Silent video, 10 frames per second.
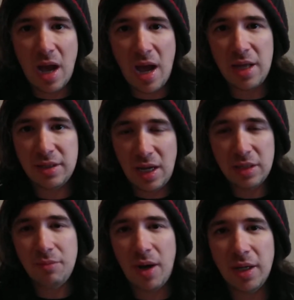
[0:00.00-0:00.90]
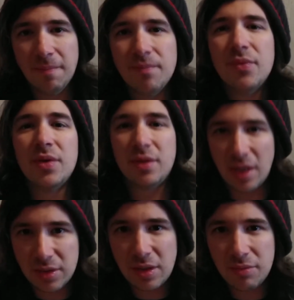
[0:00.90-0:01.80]
And anyway,
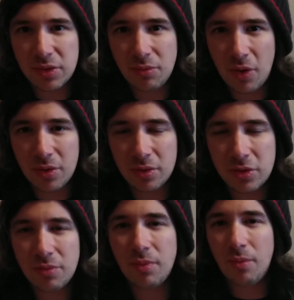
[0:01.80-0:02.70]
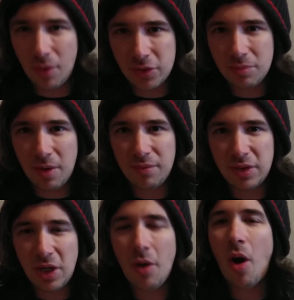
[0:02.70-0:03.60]
Thanks ever so much for watching my
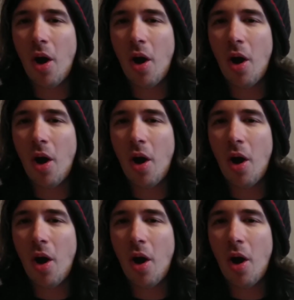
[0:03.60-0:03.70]
video.